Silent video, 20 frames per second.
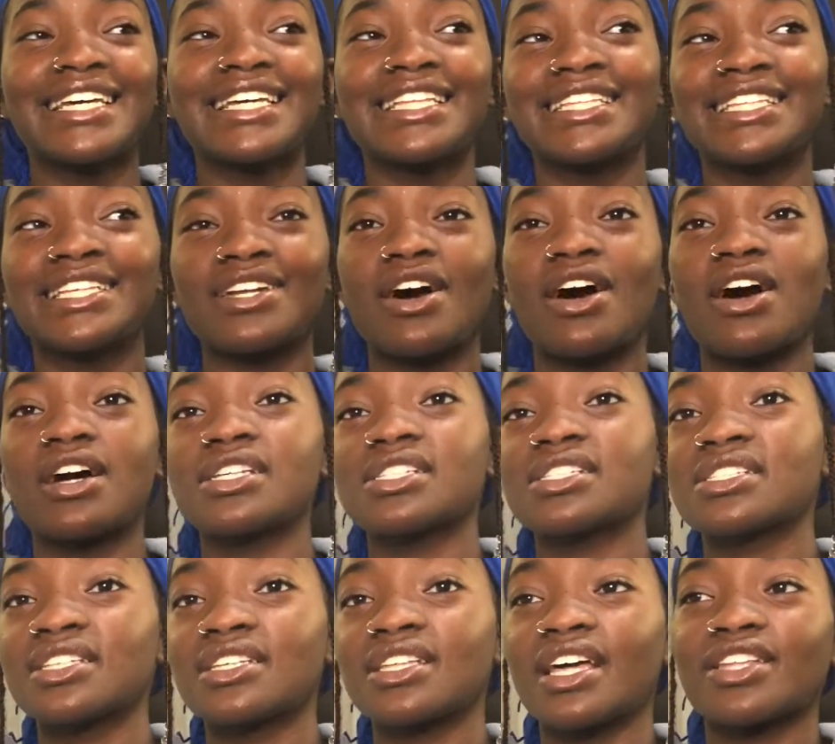then
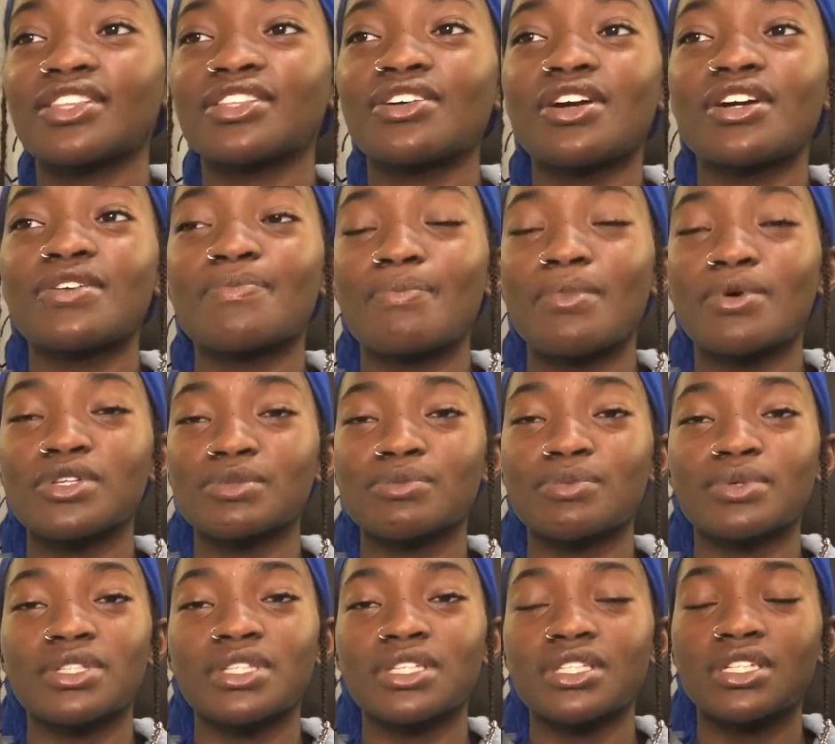honestly, like, there are
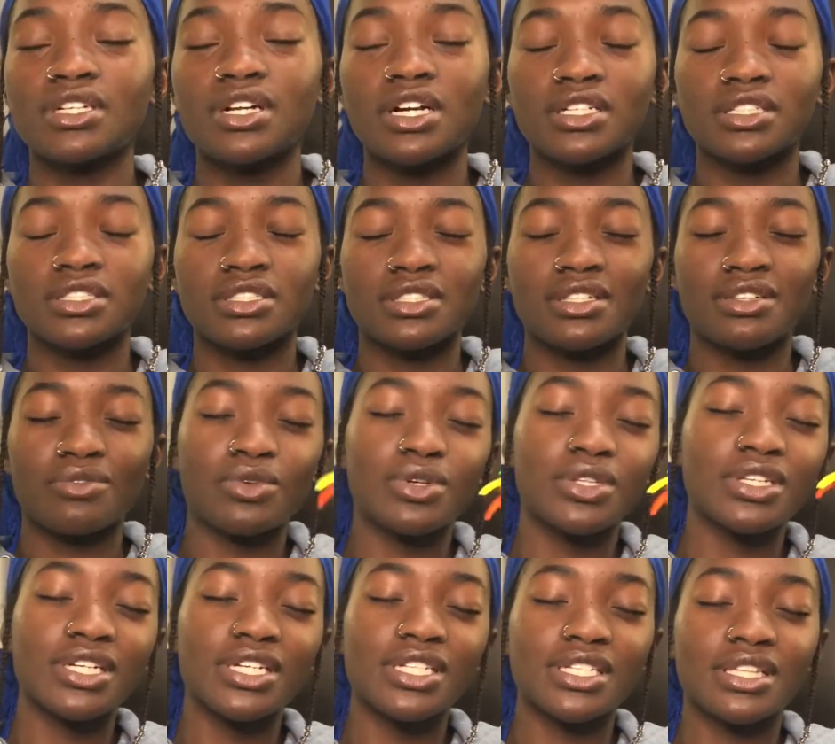multiple things. There
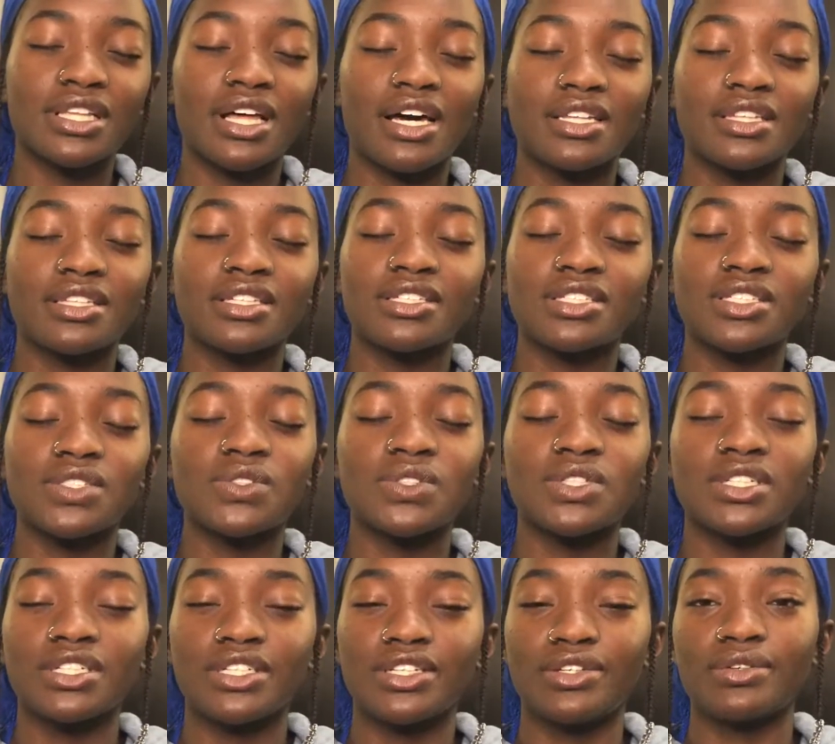is a lot of things you
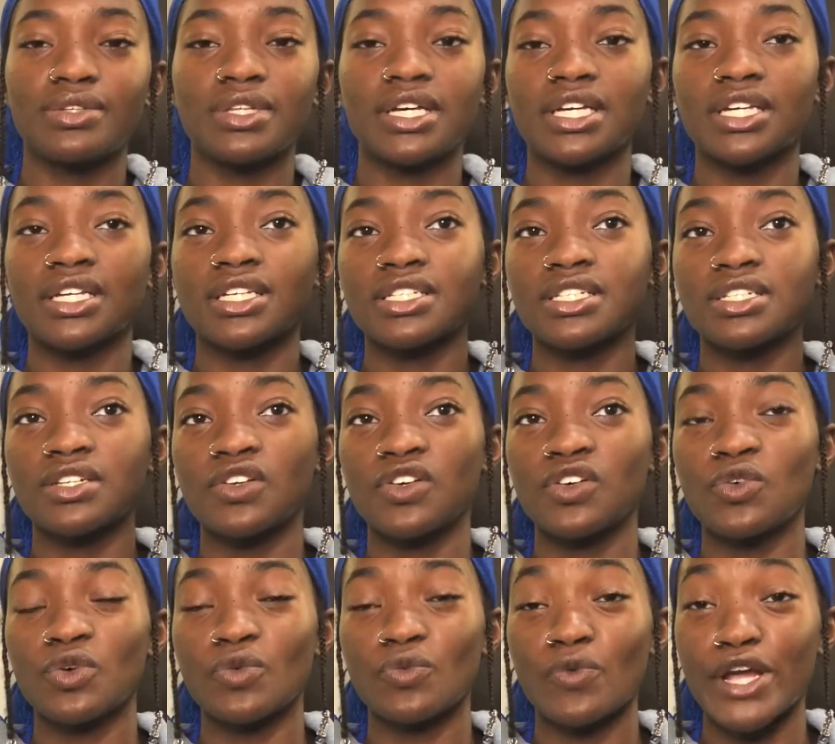could do, like
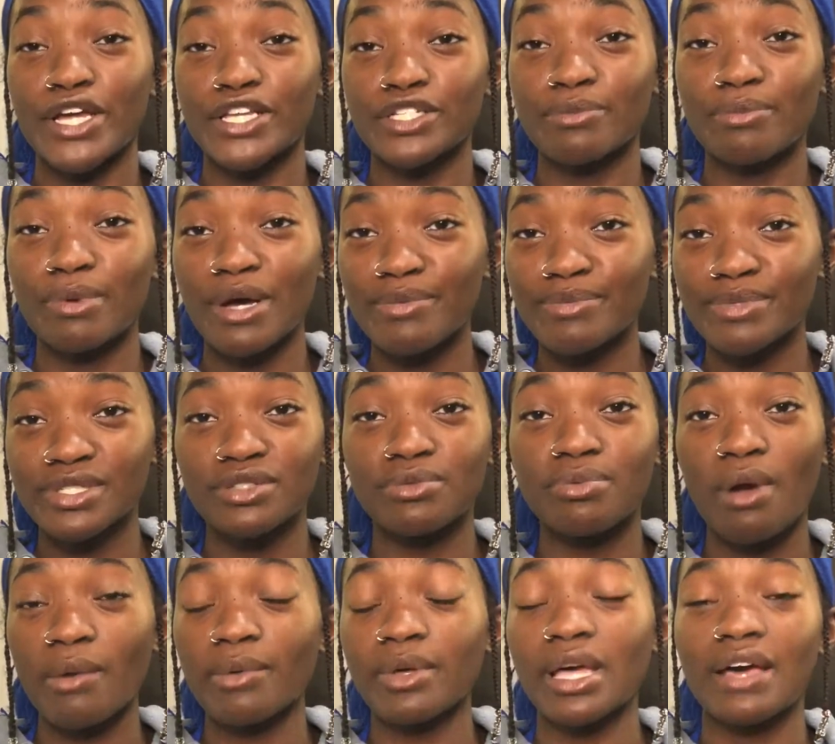razor bumps. You
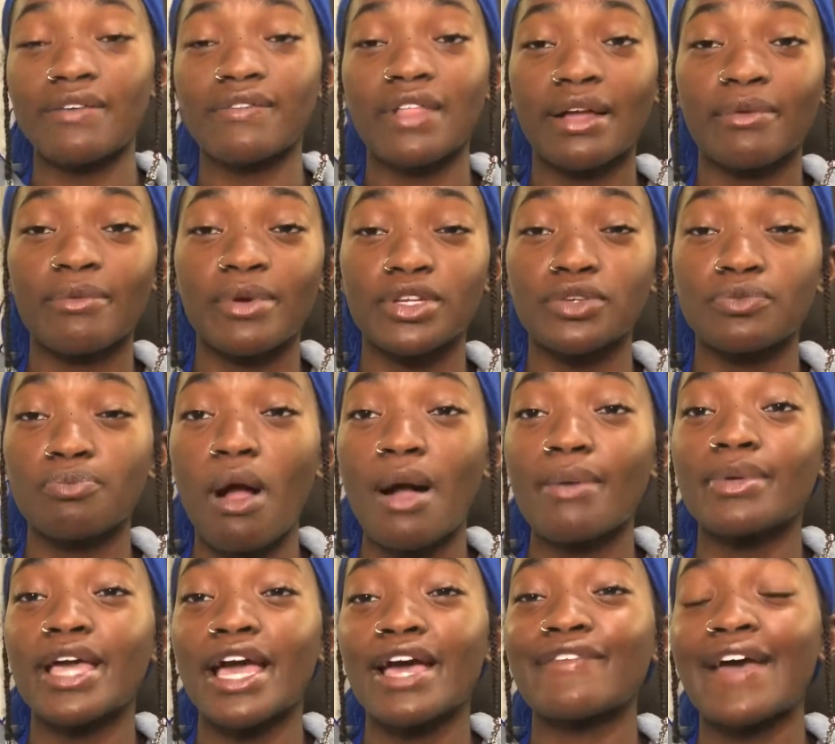probably
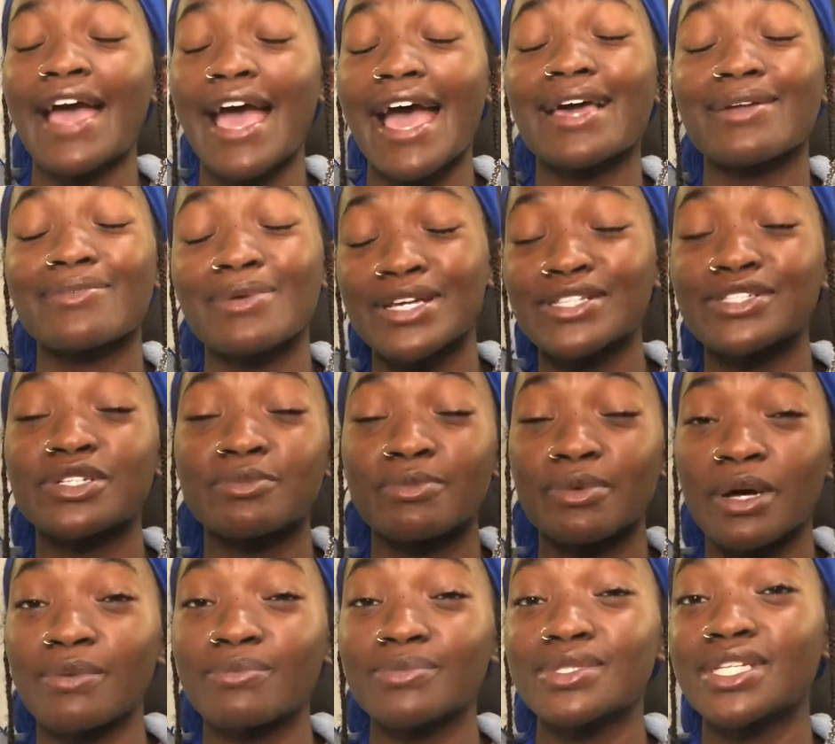have had razor
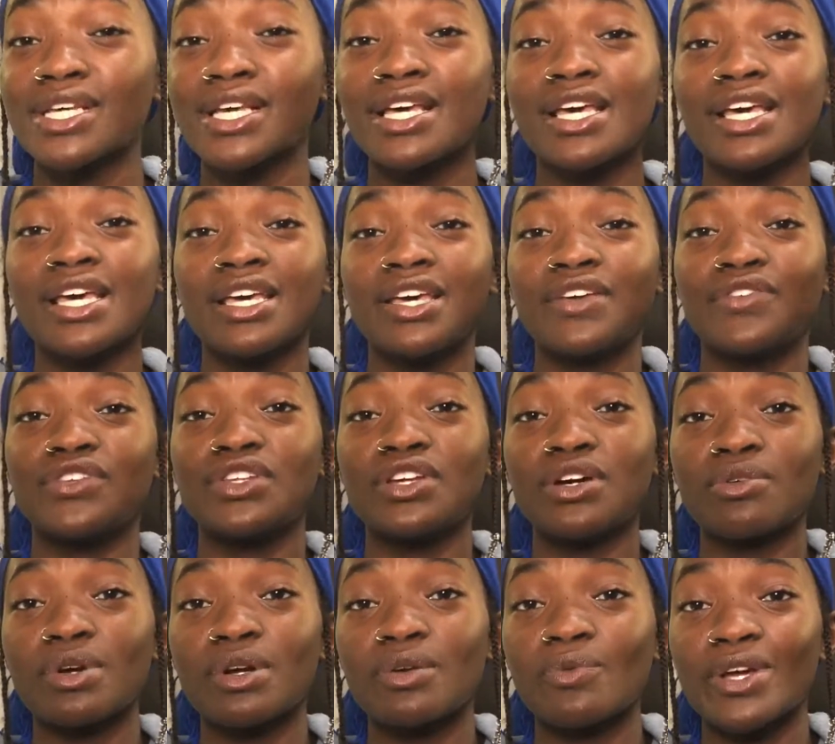bumps. If you
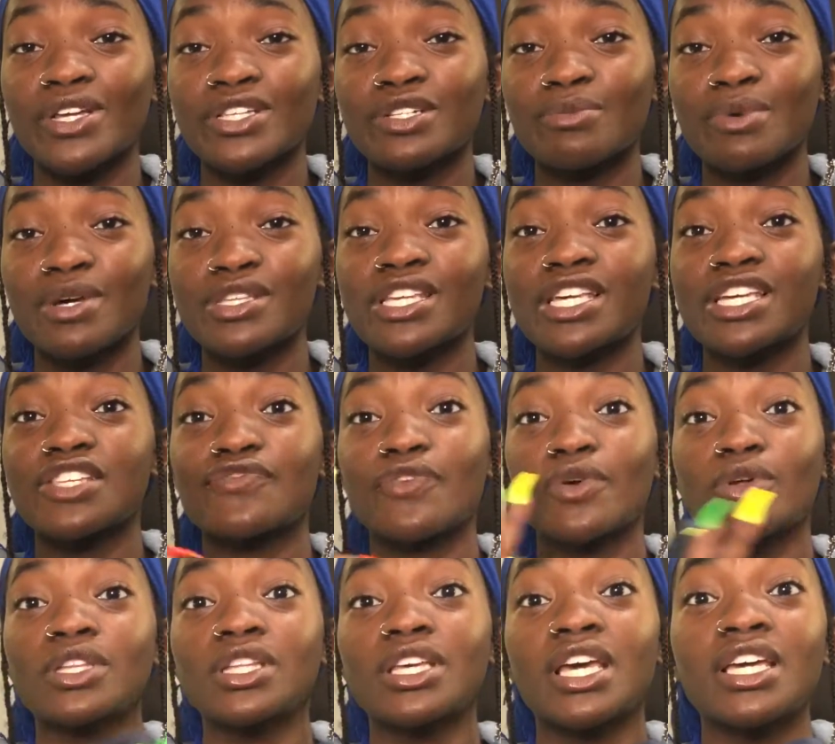don't want razor bumps,
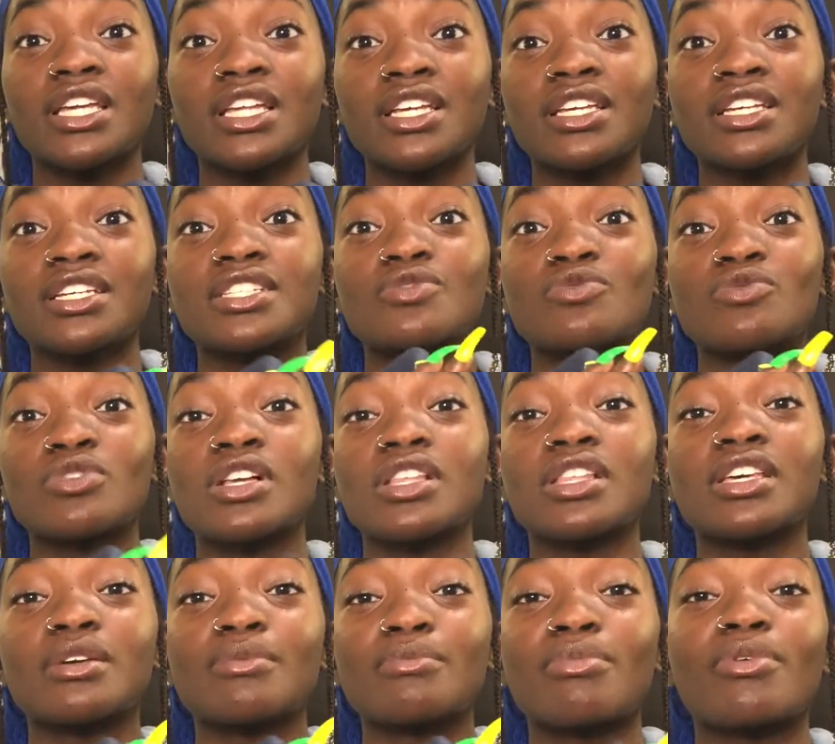exfoliating is
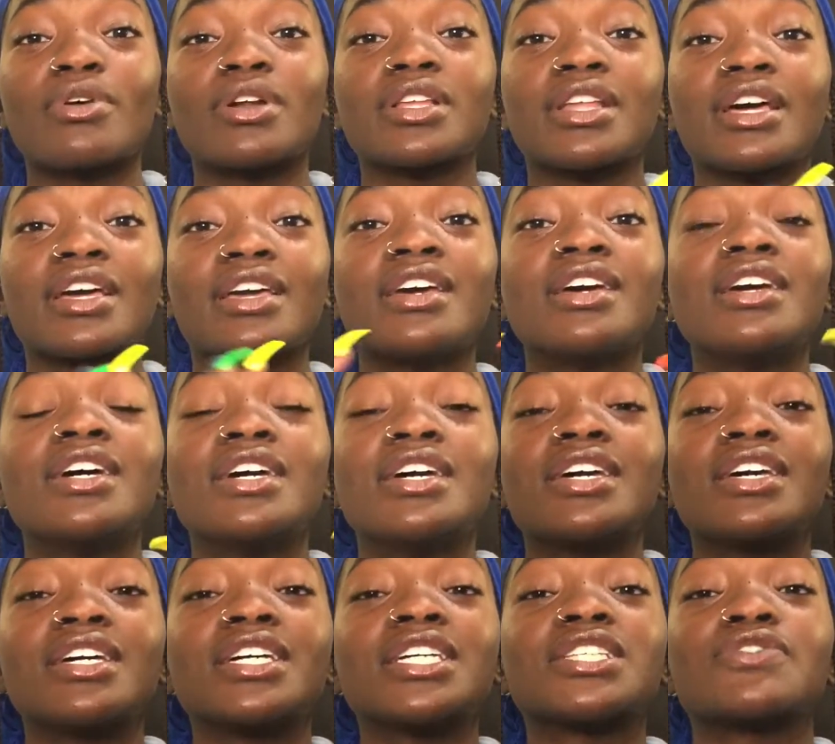really important. Like,
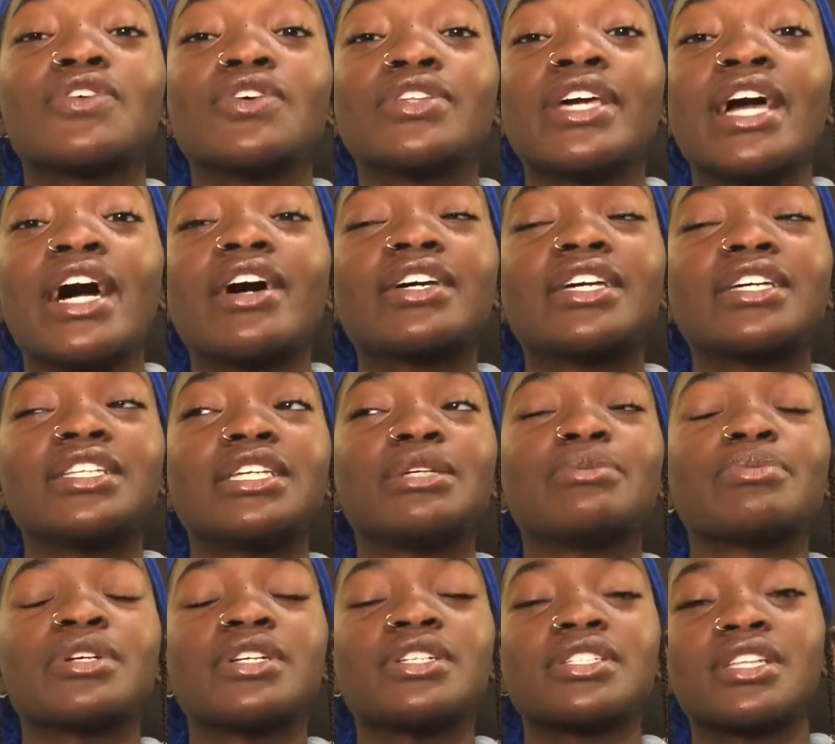exfoliate. I'll get
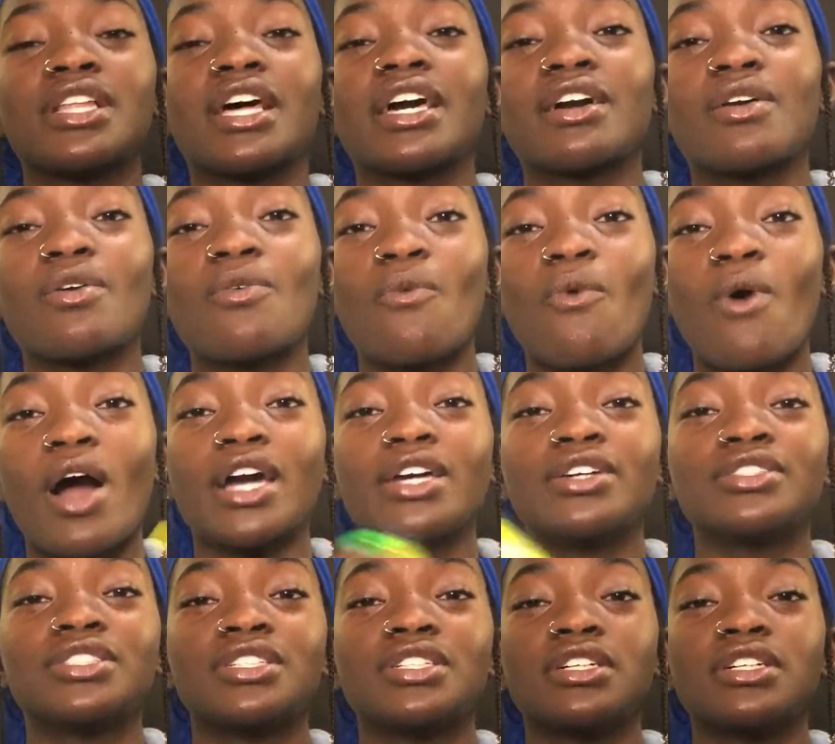deeper into like why you should